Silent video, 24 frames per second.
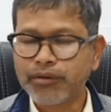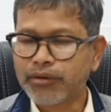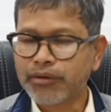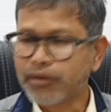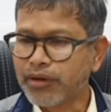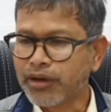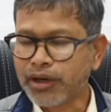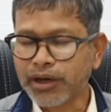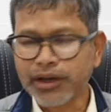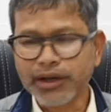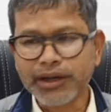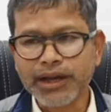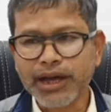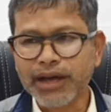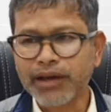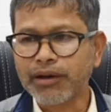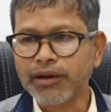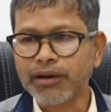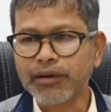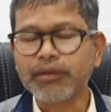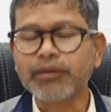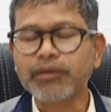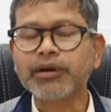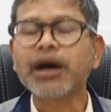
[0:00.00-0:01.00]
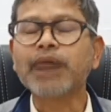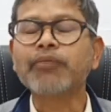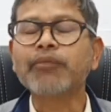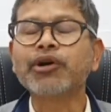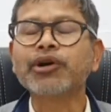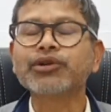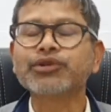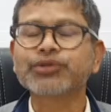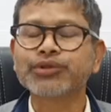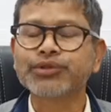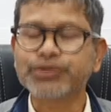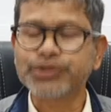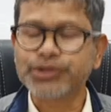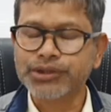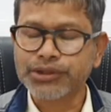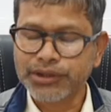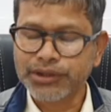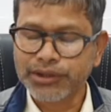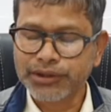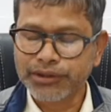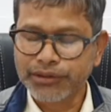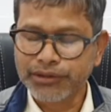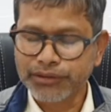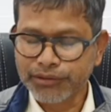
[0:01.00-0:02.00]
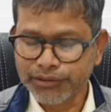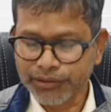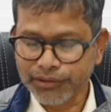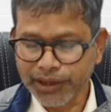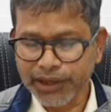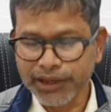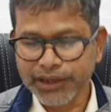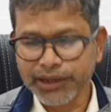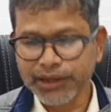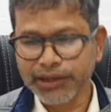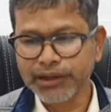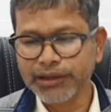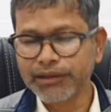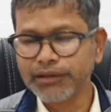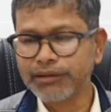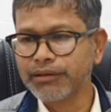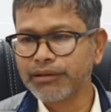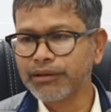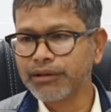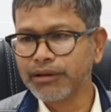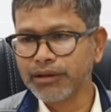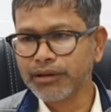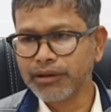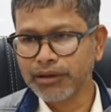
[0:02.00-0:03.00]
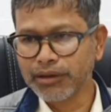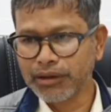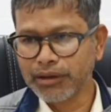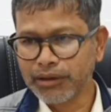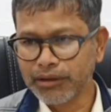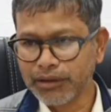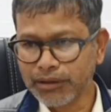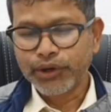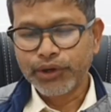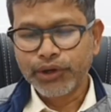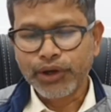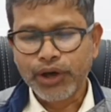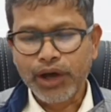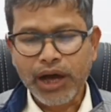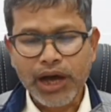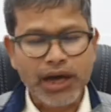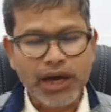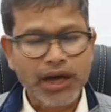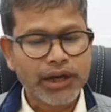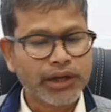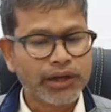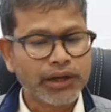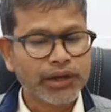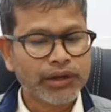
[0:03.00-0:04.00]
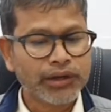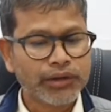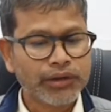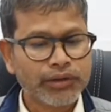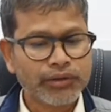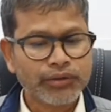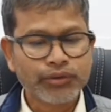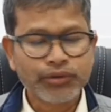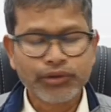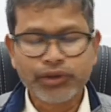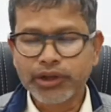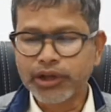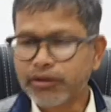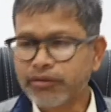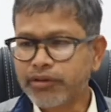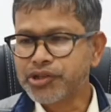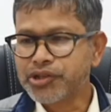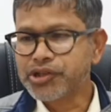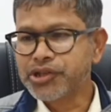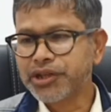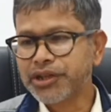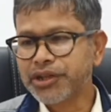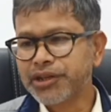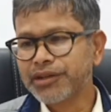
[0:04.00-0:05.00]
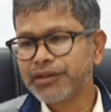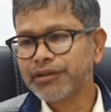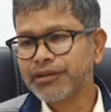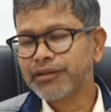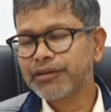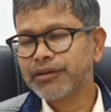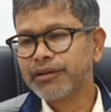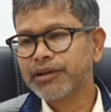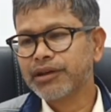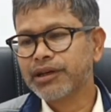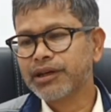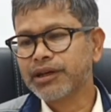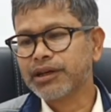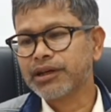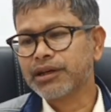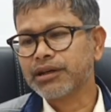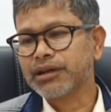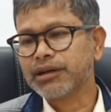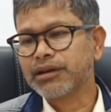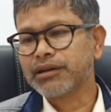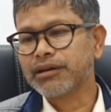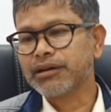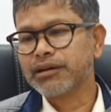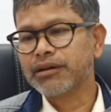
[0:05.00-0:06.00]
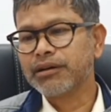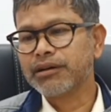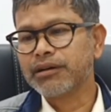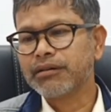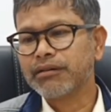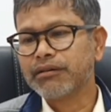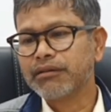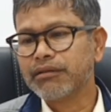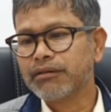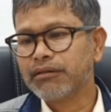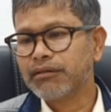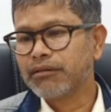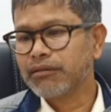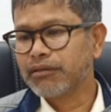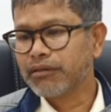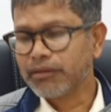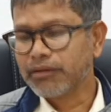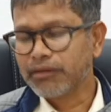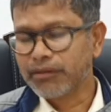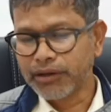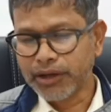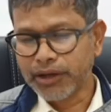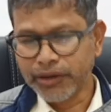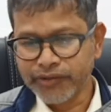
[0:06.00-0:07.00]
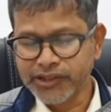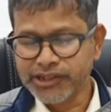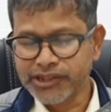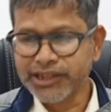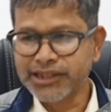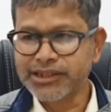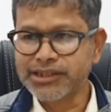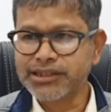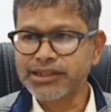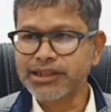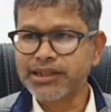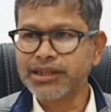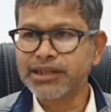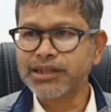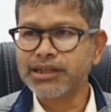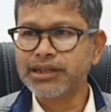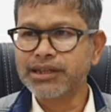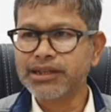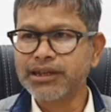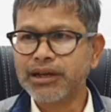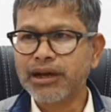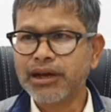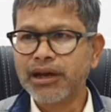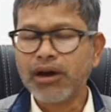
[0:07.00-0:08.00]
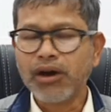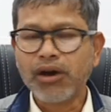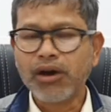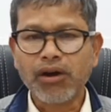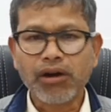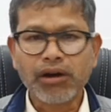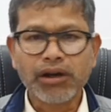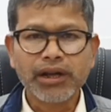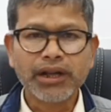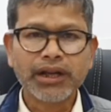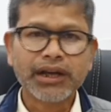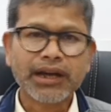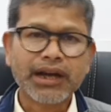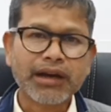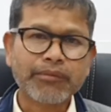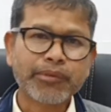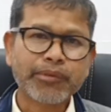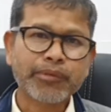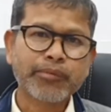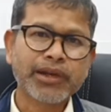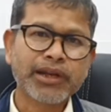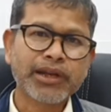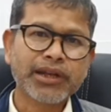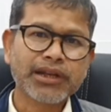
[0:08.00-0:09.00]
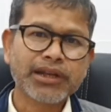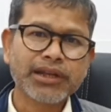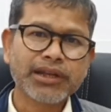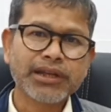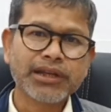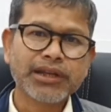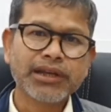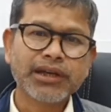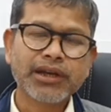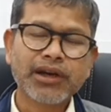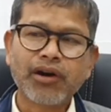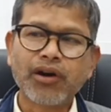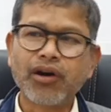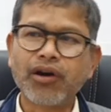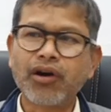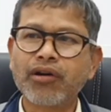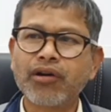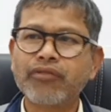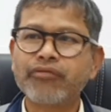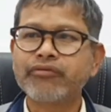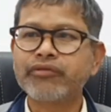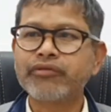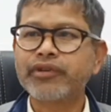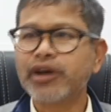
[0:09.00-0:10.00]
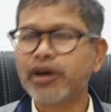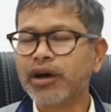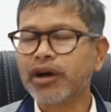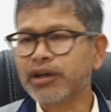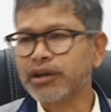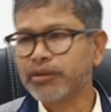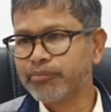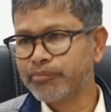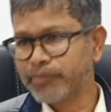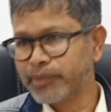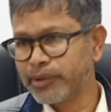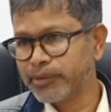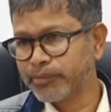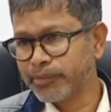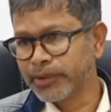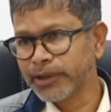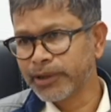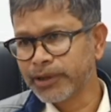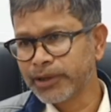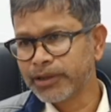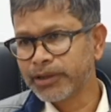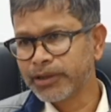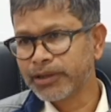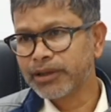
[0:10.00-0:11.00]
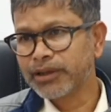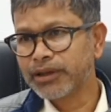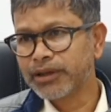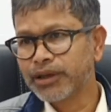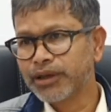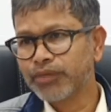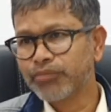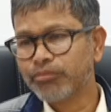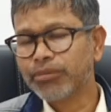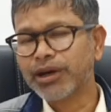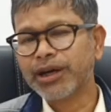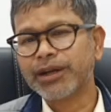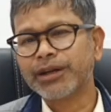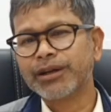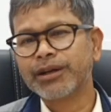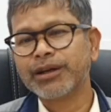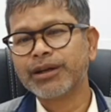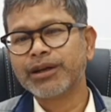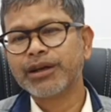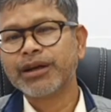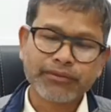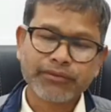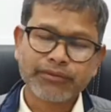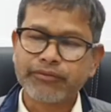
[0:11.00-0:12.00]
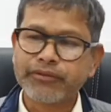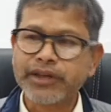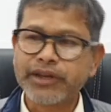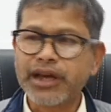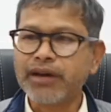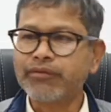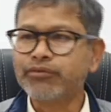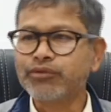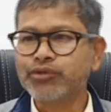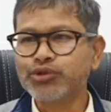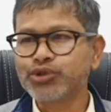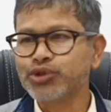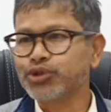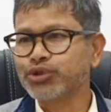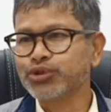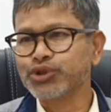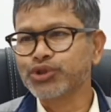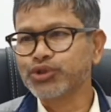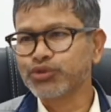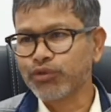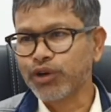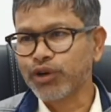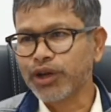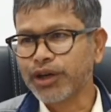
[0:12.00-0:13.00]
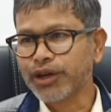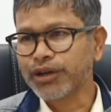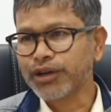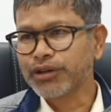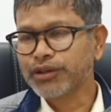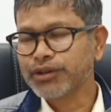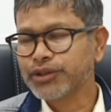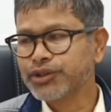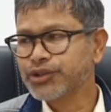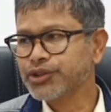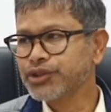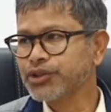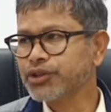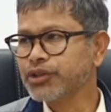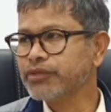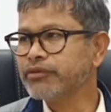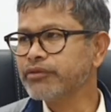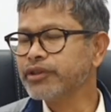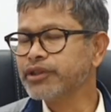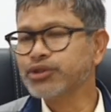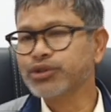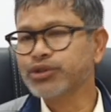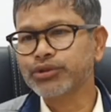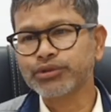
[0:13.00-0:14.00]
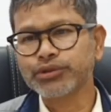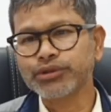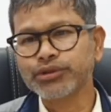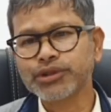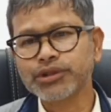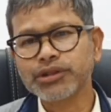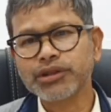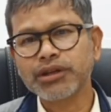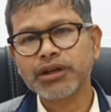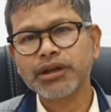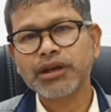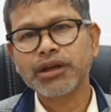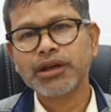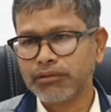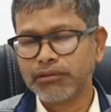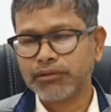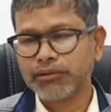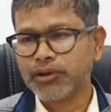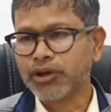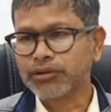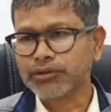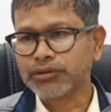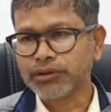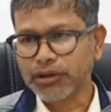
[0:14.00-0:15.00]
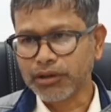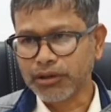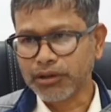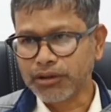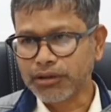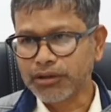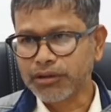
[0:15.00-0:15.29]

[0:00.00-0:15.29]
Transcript: on that, among those three, I don't question the efficiency or the capability of the other people, but we have to choose one. So we chose Dr.